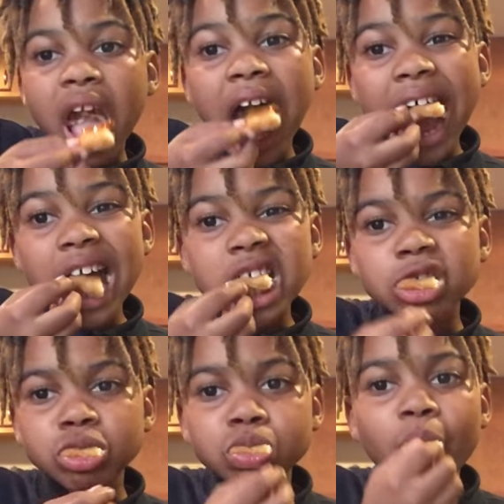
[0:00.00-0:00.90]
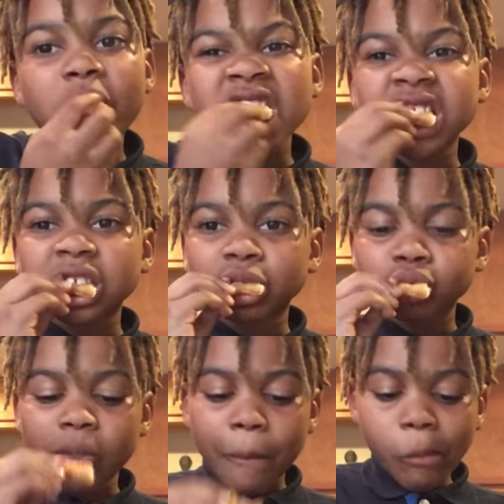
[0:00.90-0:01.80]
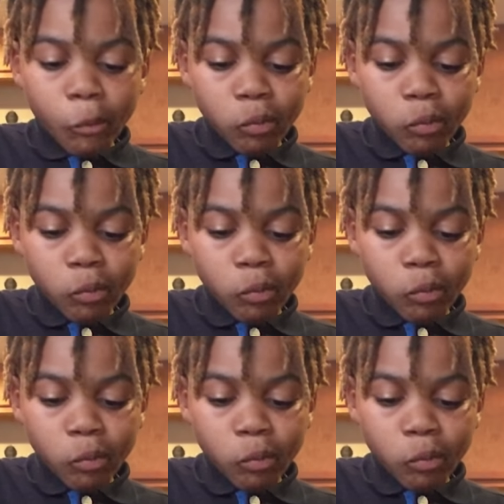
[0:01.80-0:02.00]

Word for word: on back to this one. Mm.